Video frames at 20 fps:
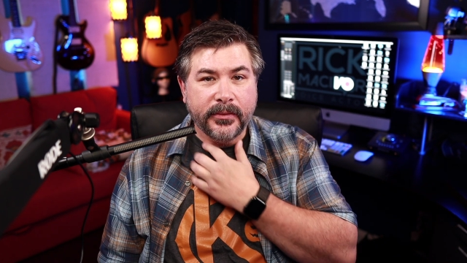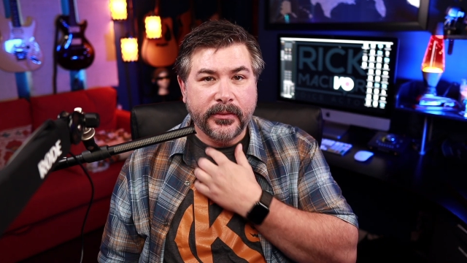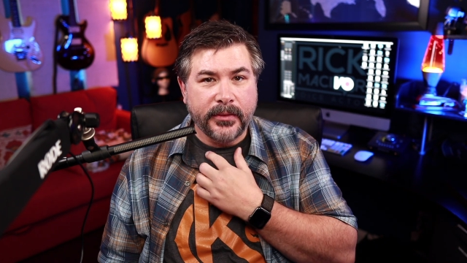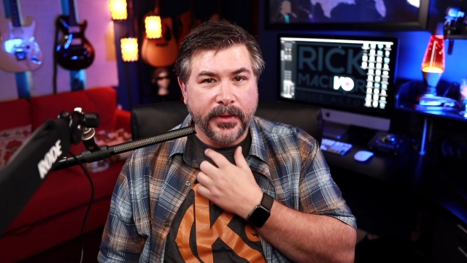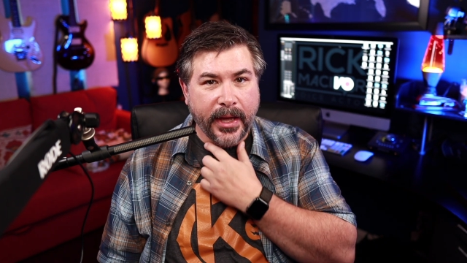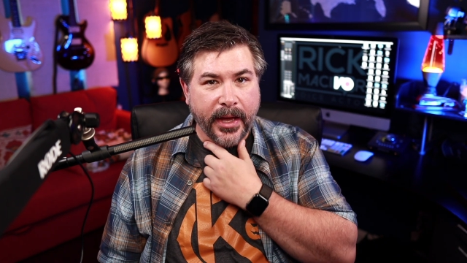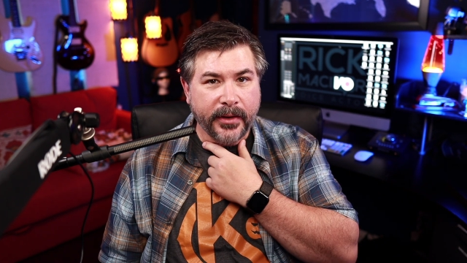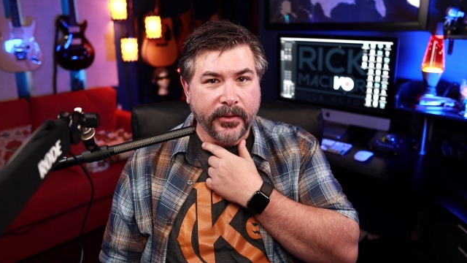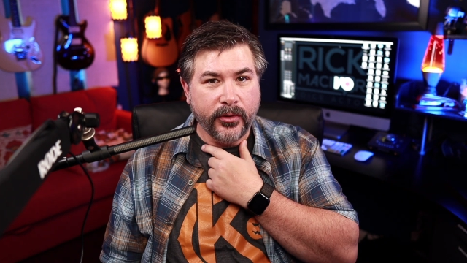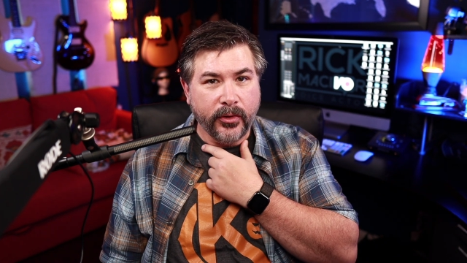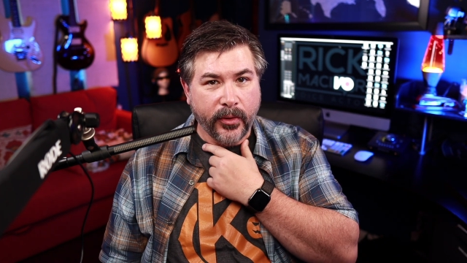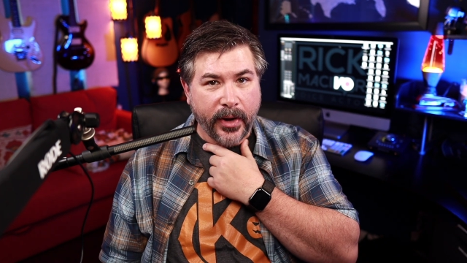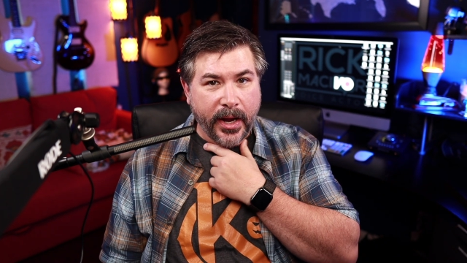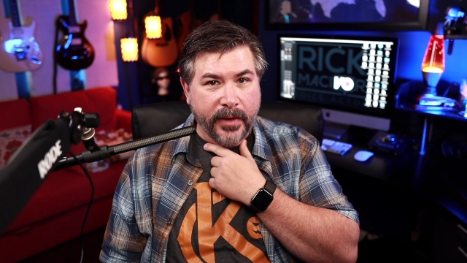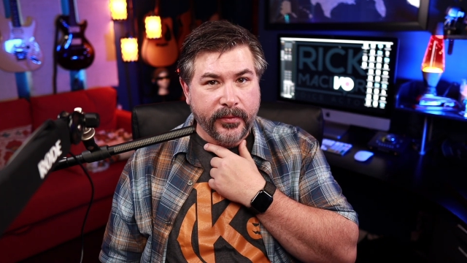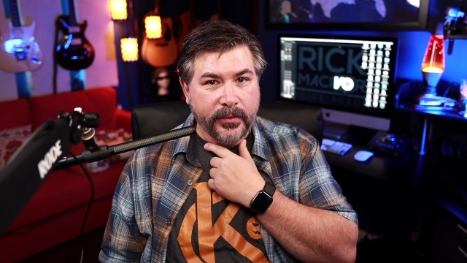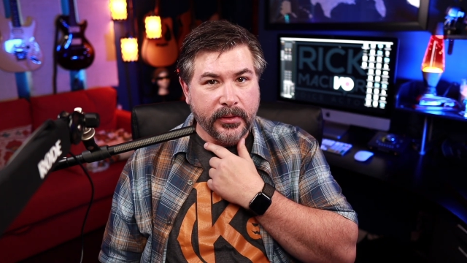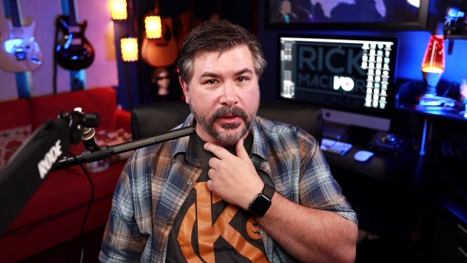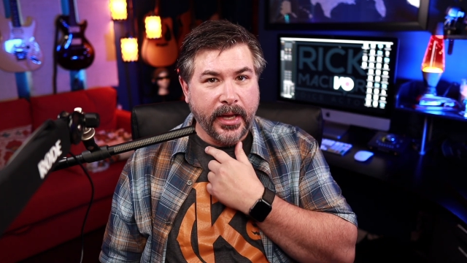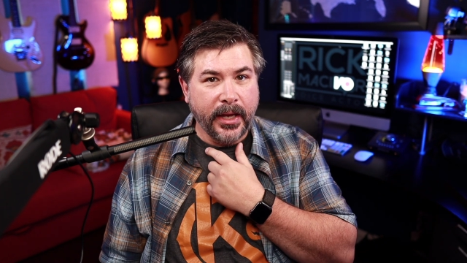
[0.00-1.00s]
that
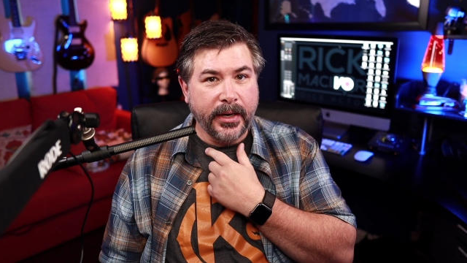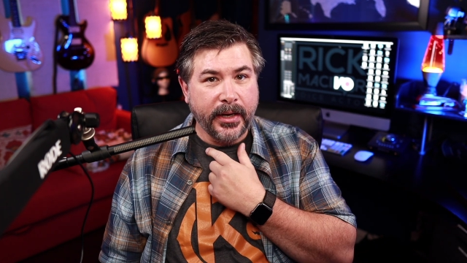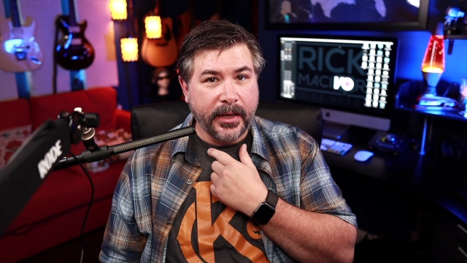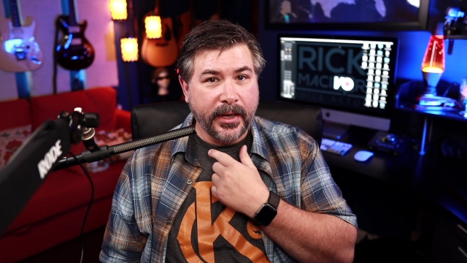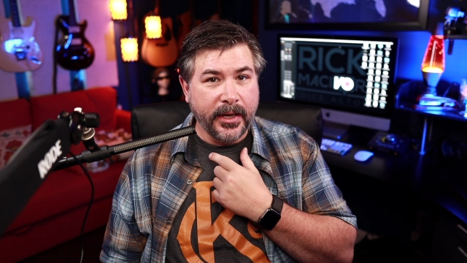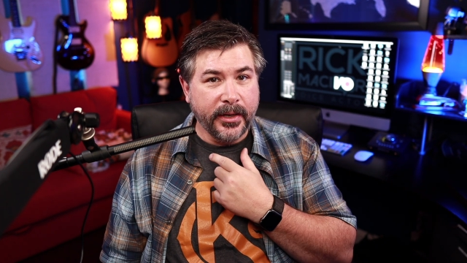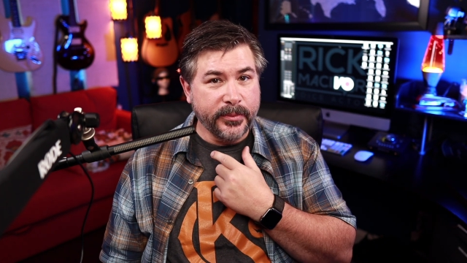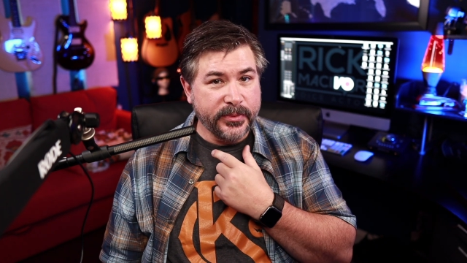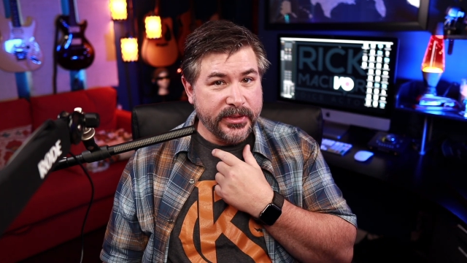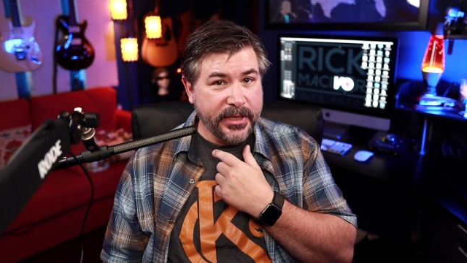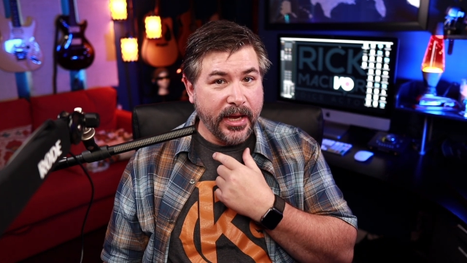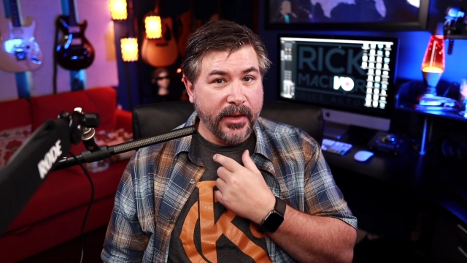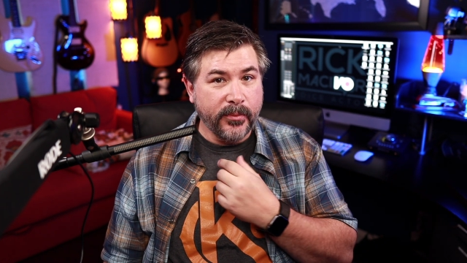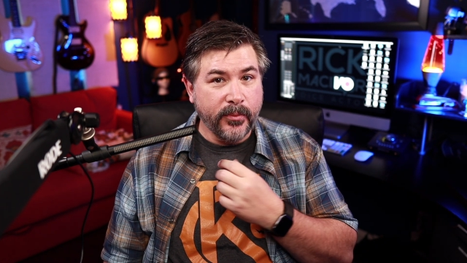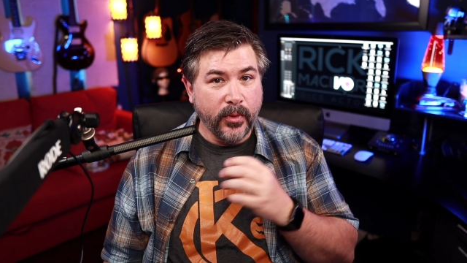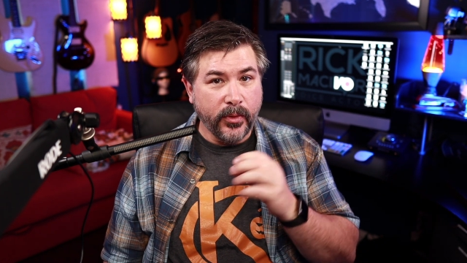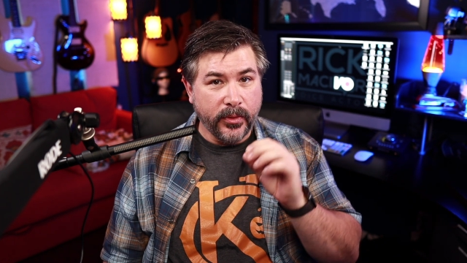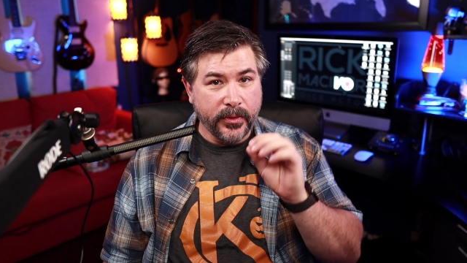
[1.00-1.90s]
gravel kind of comes out more,